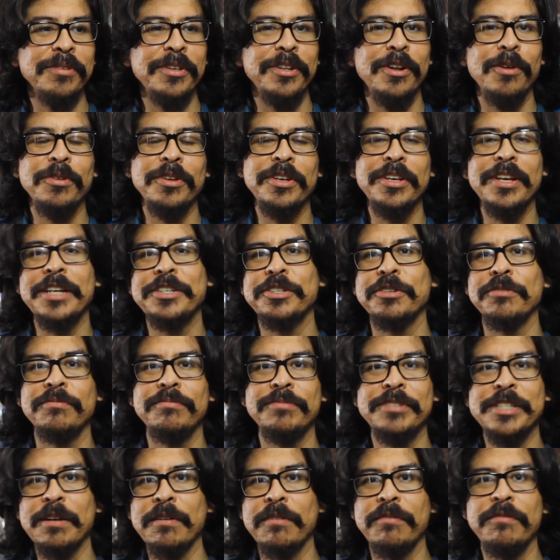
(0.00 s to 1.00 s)
You can get
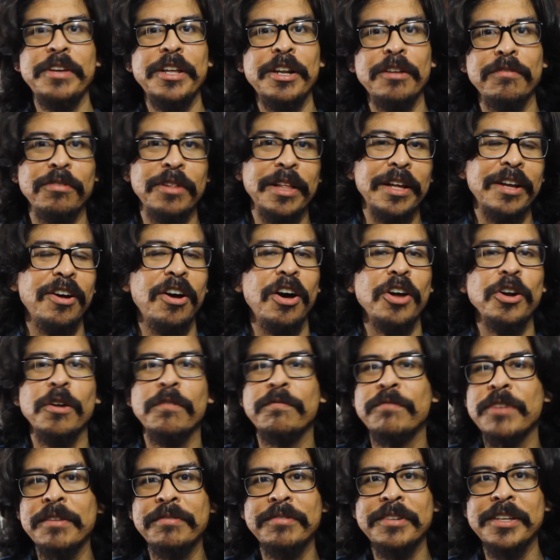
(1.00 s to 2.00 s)
yourself a Vita for like
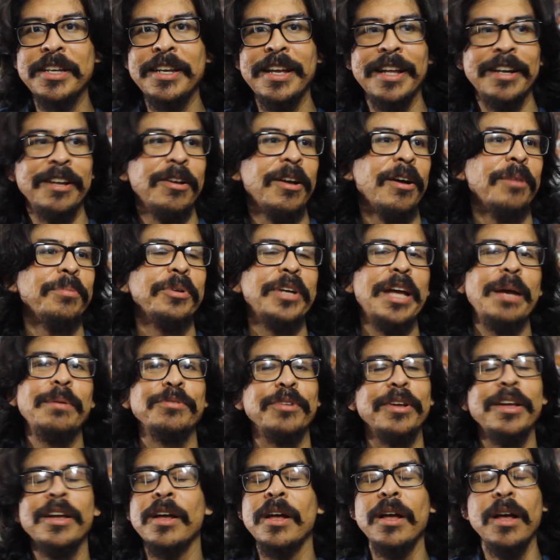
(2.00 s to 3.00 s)
$150, get a couple of
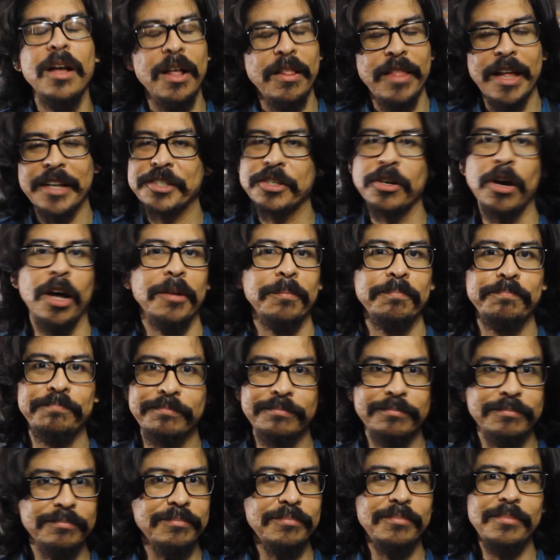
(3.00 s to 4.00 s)
games. That's gone.
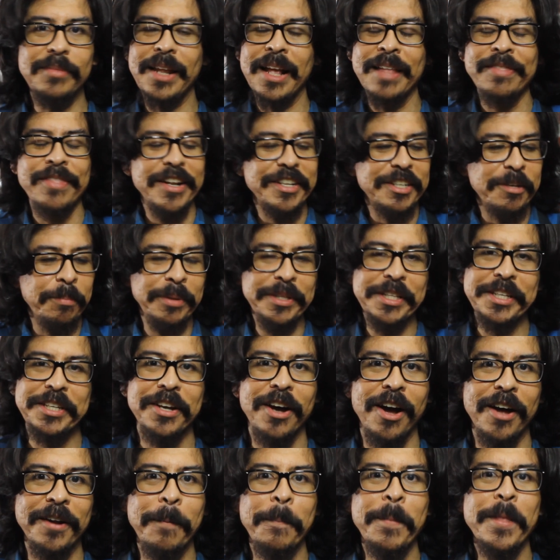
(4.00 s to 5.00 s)
That's completely
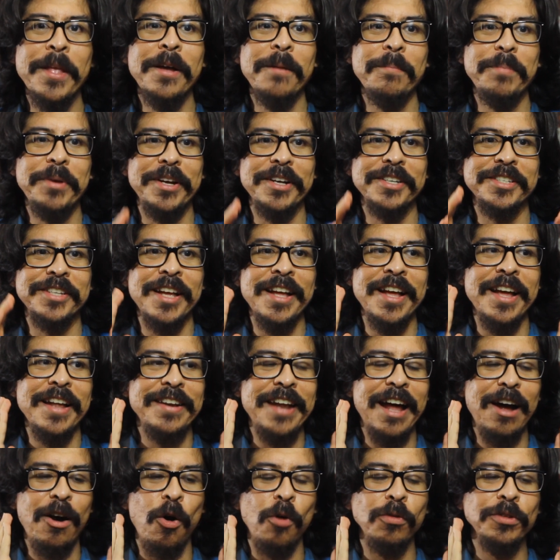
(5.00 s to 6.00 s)
gone because
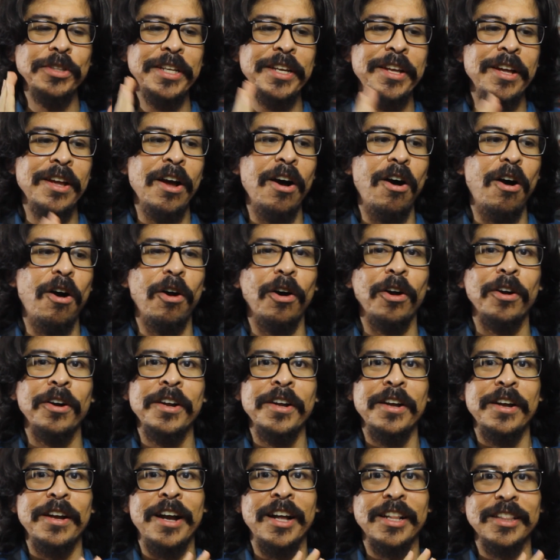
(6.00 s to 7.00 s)
not only are
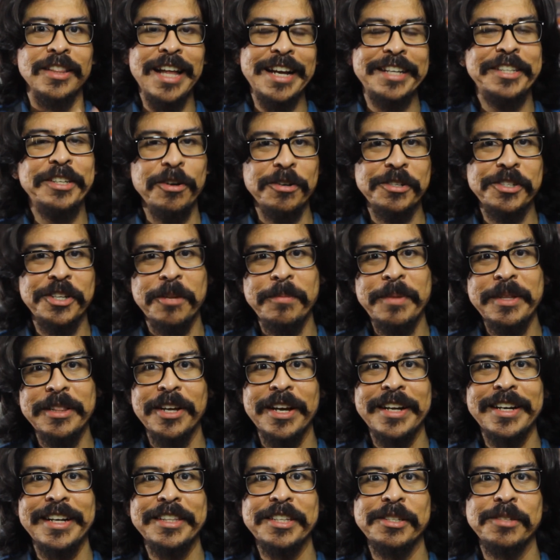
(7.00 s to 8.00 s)
collectors going to be
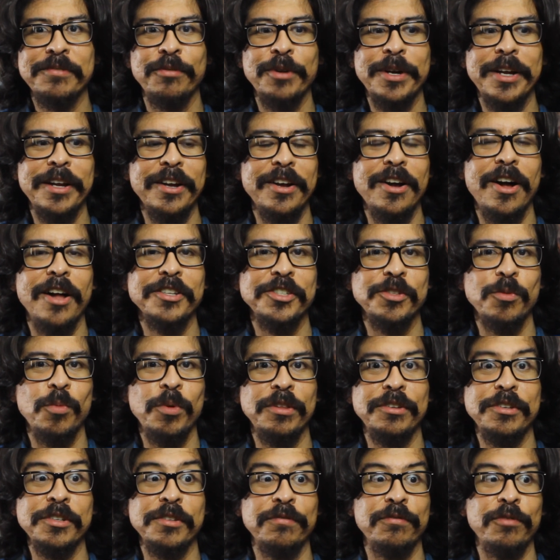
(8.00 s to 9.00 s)
looking at this freaking console
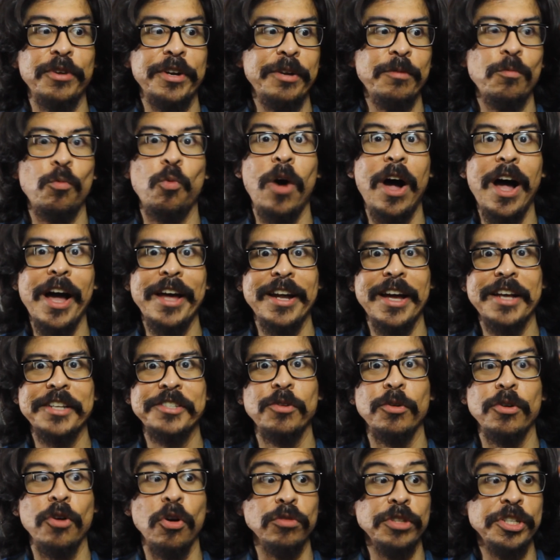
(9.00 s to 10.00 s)
with just freaking wide
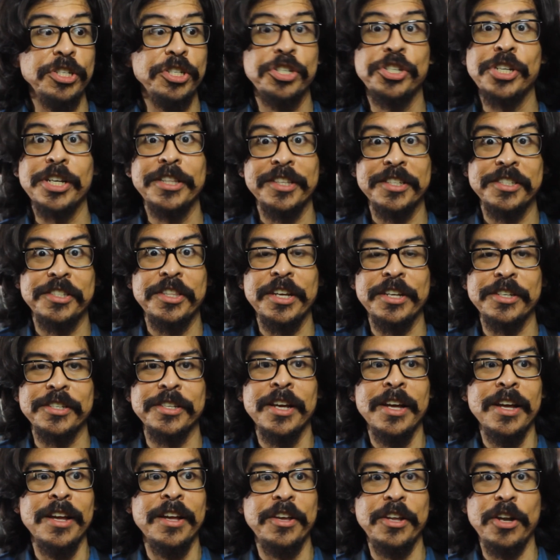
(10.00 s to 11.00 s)
eyes going, holy shit, this
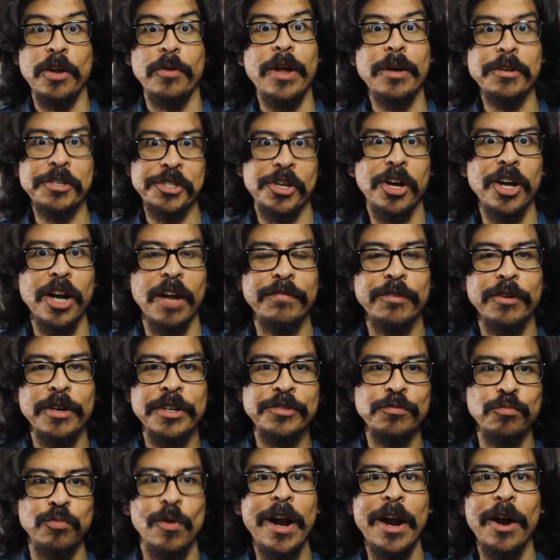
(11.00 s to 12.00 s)
thing's, now sought after,
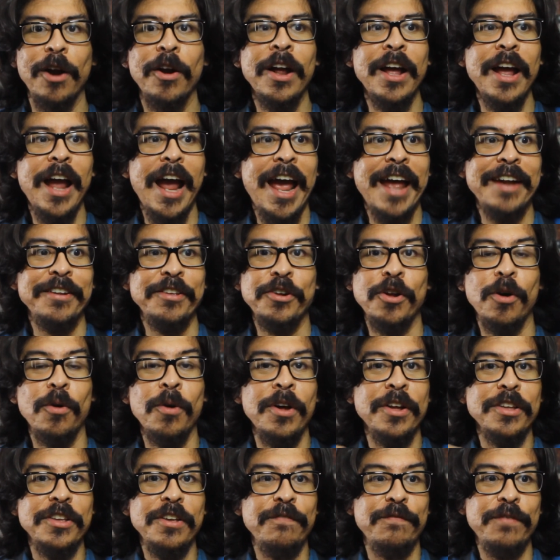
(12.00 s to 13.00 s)
it's rare, and,
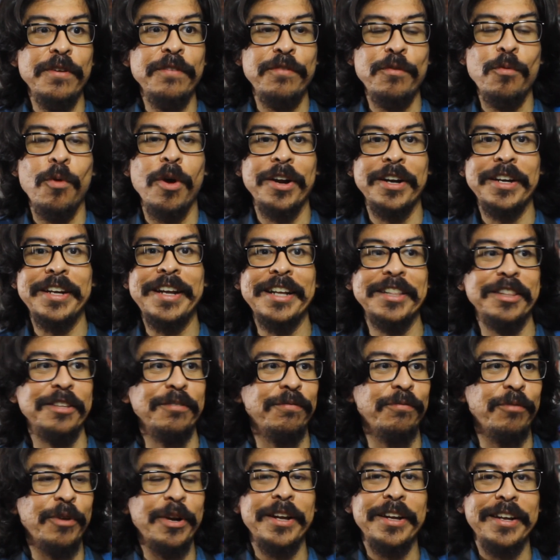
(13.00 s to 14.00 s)
if you wanted to get
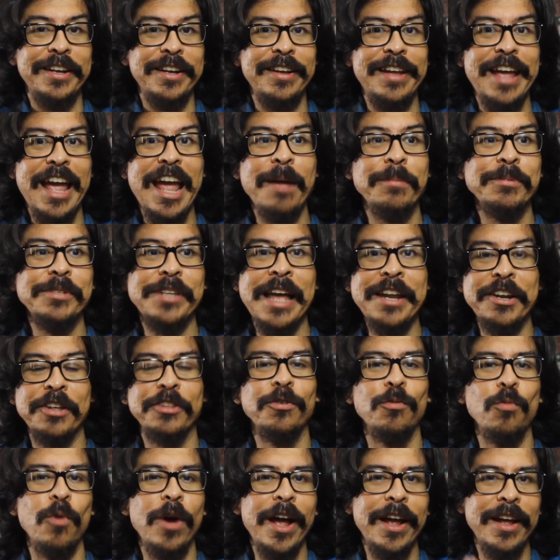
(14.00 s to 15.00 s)
the freaking games any
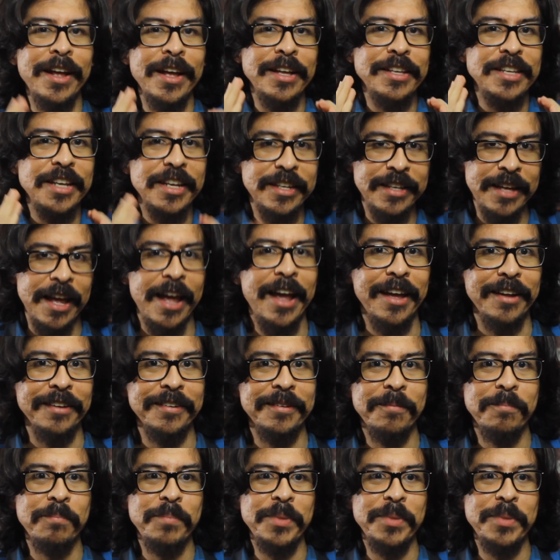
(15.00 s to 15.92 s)
other way, you can't.